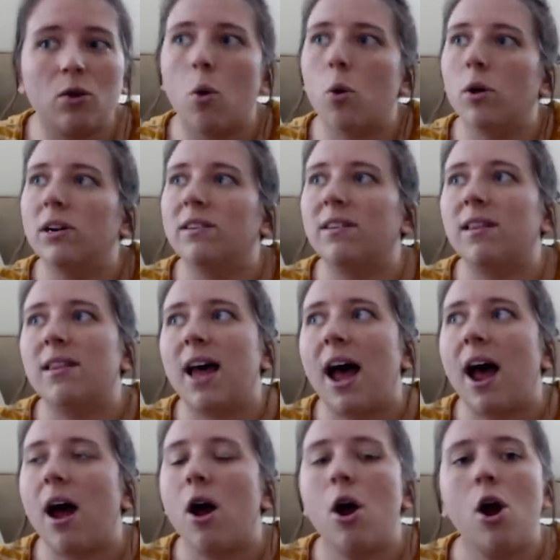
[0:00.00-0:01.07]
Or is it
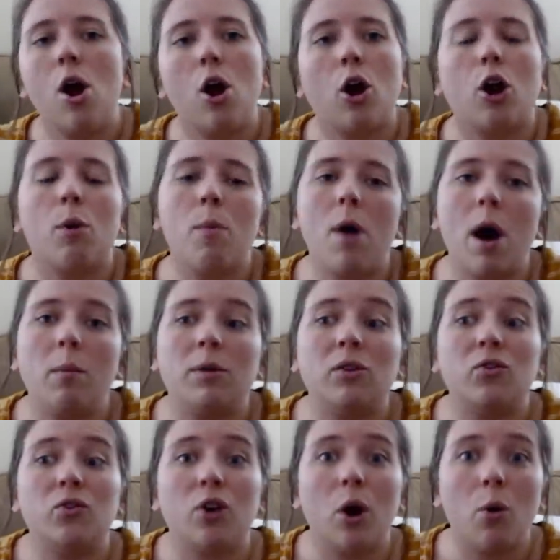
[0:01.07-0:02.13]
that her mom is
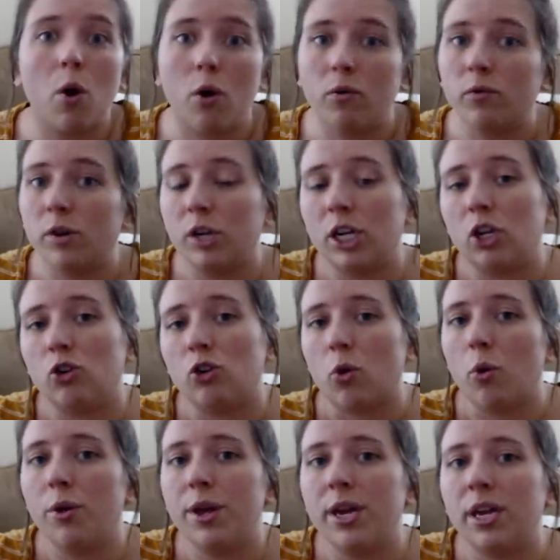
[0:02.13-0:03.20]
so over
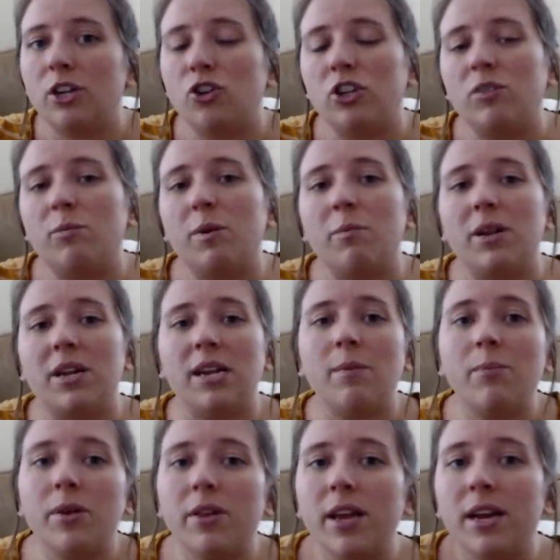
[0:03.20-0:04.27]
controlling and she's been
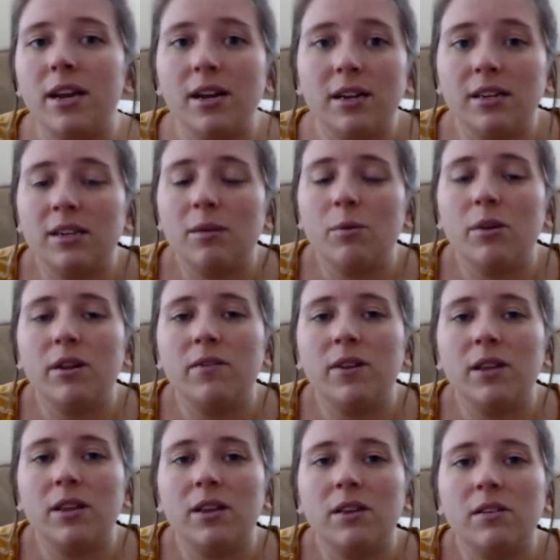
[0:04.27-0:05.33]
manipulated into
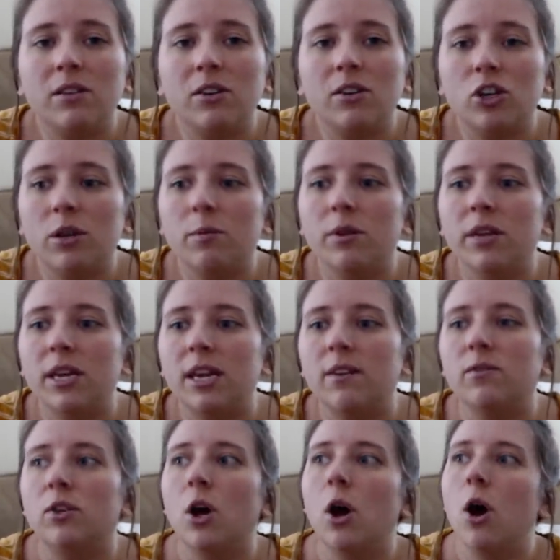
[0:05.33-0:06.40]
believing the things that she
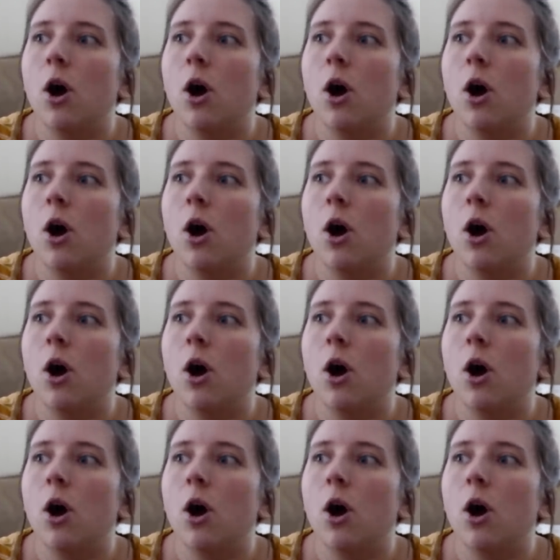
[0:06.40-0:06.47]
believes?